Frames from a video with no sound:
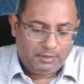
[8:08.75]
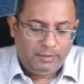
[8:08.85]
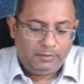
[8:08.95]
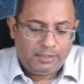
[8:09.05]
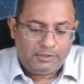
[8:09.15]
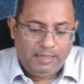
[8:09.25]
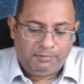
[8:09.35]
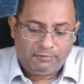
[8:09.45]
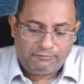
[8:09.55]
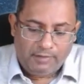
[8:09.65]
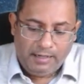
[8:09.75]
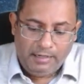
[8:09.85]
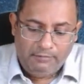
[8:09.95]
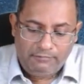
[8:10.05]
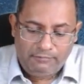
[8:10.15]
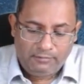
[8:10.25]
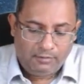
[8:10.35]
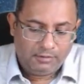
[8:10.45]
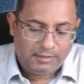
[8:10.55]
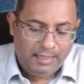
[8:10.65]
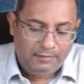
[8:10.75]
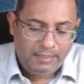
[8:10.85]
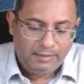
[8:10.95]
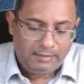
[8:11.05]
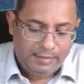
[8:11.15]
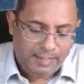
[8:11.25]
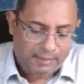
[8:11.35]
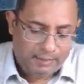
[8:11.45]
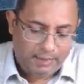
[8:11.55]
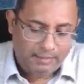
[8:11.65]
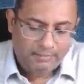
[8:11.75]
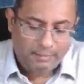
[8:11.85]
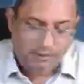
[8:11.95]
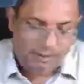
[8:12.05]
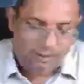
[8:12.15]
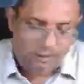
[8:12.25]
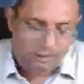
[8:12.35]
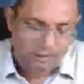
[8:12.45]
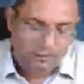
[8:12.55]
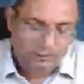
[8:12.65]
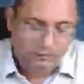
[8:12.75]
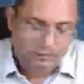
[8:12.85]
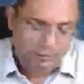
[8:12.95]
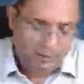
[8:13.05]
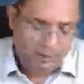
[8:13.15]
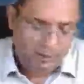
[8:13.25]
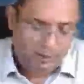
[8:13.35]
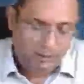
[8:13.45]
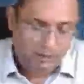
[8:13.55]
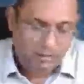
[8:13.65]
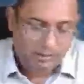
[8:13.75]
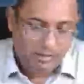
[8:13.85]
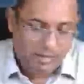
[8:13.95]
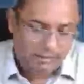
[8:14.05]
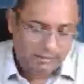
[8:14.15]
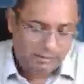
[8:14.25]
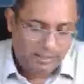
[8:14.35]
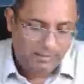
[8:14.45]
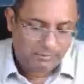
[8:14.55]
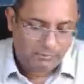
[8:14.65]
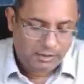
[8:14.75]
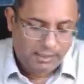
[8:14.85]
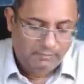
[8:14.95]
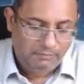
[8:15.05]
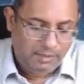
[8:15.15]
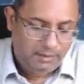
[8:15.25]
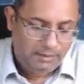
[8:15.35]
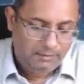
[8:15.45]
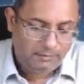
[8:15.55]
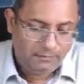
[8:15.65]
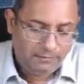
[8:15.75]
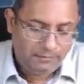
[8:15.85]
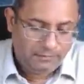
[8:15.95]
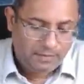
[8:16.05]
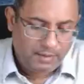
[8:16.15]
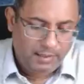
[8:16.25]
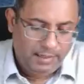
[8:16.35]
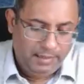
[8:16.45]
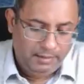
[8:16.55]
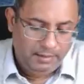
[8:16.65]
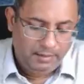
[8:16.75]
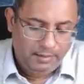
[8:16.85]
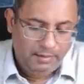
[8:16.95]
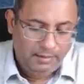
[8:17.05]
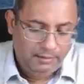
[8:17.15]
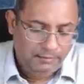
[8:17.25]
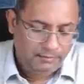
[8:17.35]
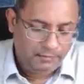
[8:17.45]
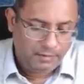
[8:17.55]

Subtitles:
we look at chapter 5 on salaries and tax traps, and you can see these tax traps which have been highlighted in